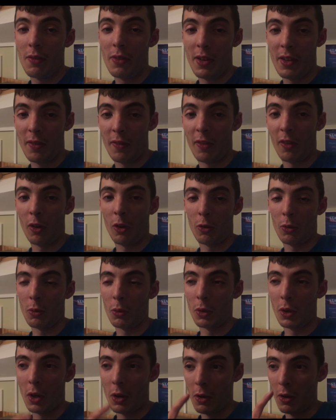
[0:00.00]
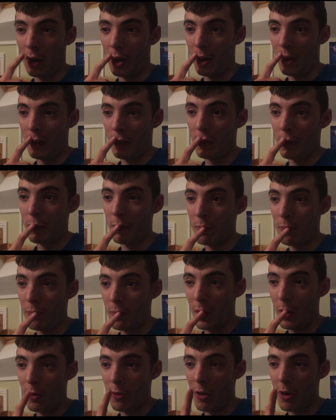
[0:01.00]
this vlog will go live
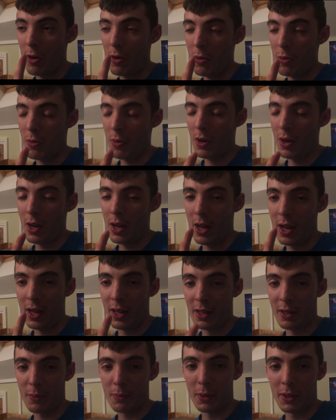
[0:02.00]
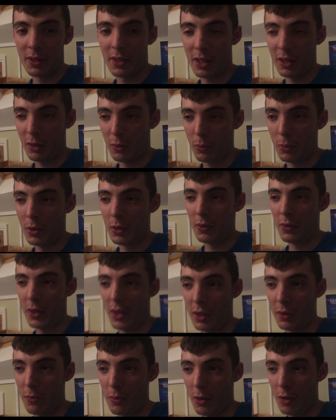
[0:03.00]
tomorrow, and it's my dad's
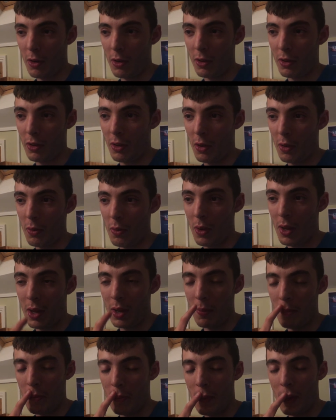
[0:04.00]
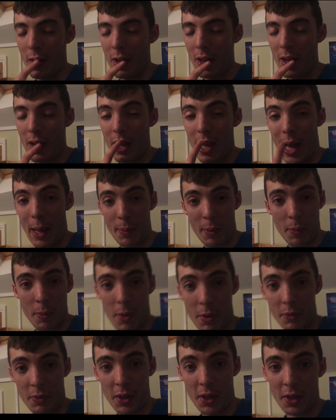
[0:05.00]
birthday tomorrow, so um, happy
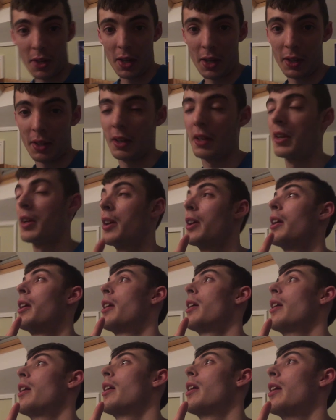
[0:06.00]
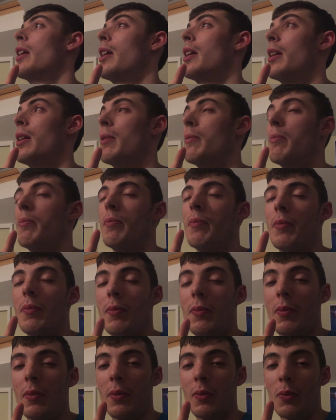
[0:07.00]
birthday, Dad. Um,
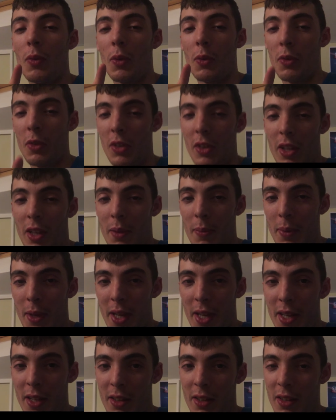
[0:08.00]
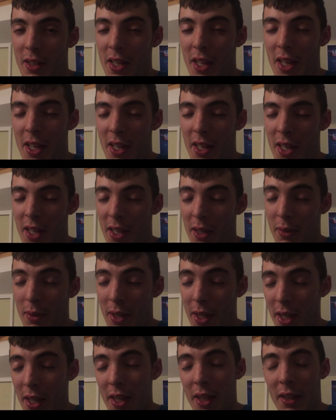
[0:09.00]
obviously I'm here today
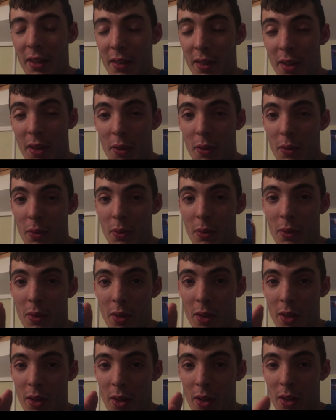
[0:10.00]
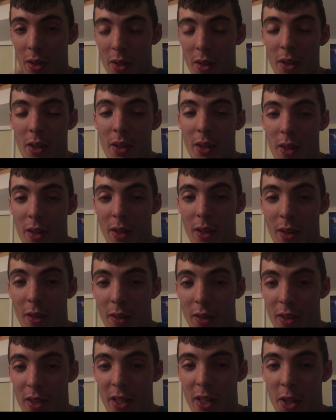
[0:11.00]
anyway, so
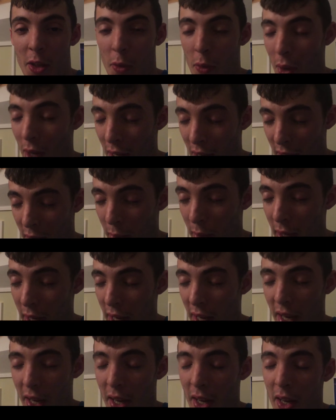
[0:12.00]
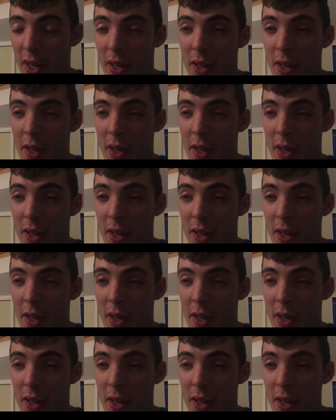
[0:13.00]
I'll see you anyway,